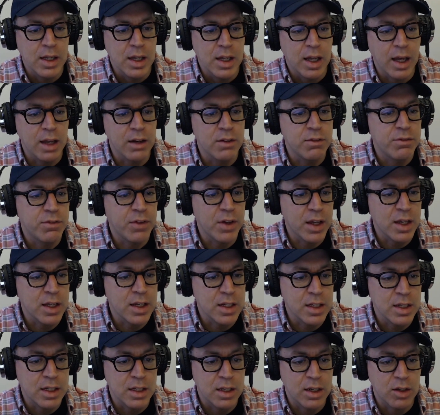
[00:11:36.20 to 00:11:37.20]
And
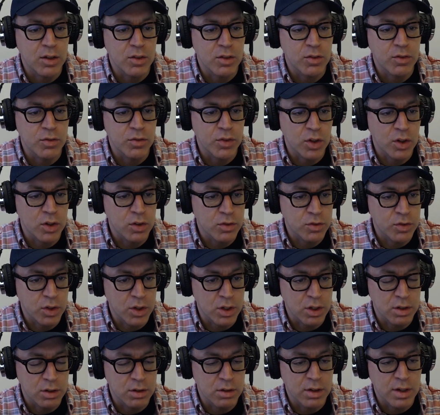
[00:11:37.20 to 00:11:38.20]
then
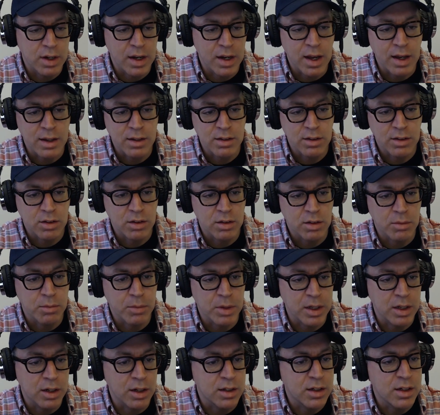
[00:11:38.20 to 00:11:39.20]
the last
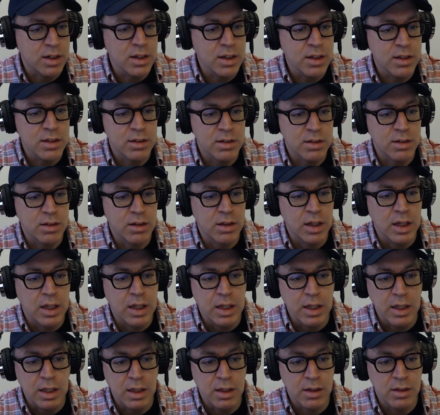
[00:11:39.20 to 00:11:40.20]
but not least
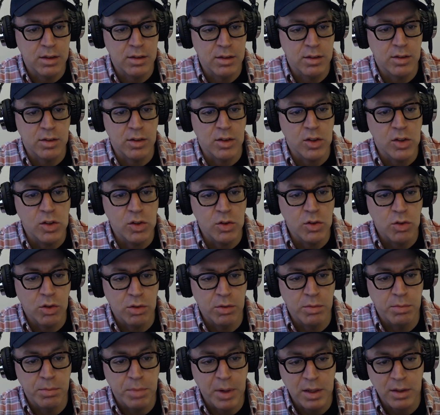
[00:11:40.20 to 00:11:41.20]
is you're
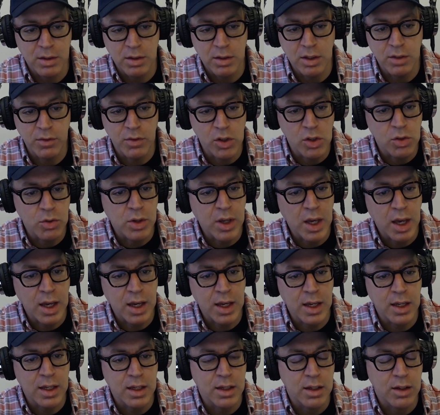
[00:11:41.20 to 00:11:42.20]
based in the
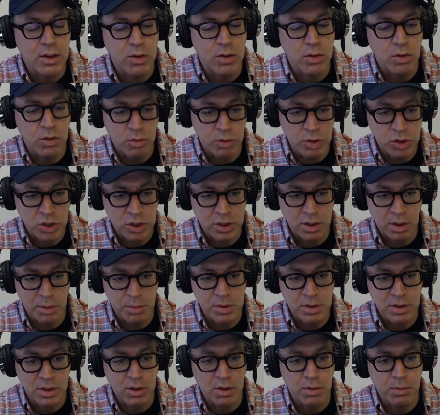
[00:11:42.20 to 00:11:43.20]
UK, which is
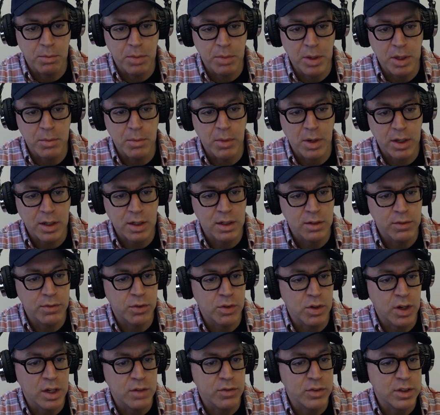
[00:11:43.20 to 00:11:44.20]
obviously a big market
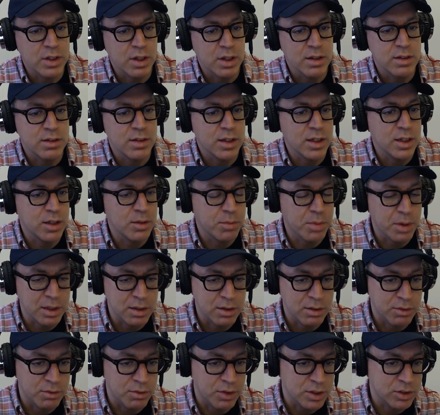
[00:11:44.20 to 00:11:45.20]
for advertising,
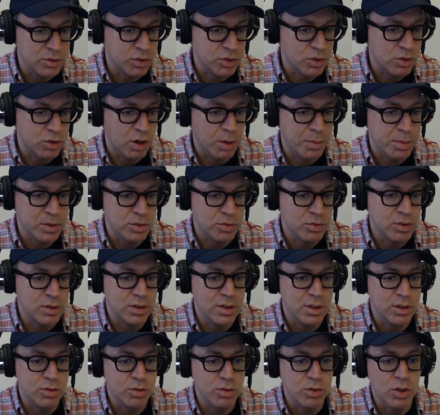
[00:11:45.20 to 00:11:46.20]
but there's an
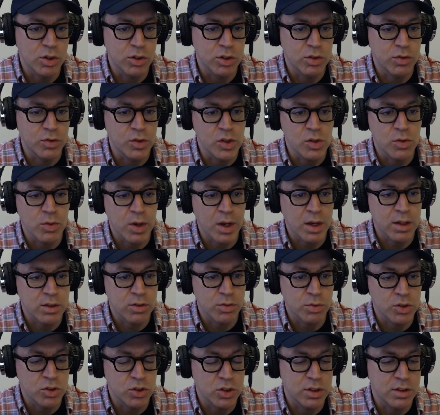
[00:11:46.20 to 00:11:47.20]
opportunity to go to the
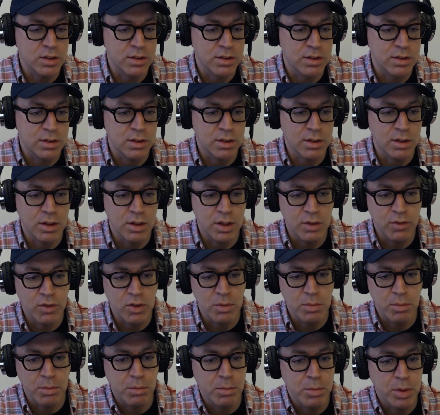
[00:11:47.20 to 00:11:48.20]
US, which is an
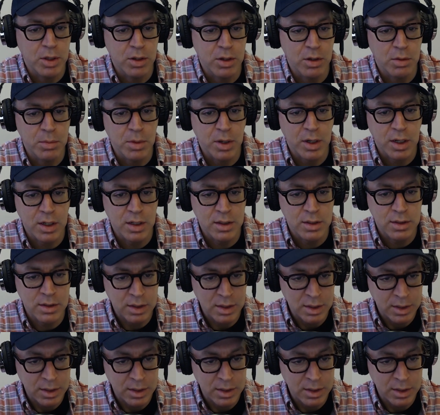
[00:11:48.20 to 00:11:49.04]
even bigger market.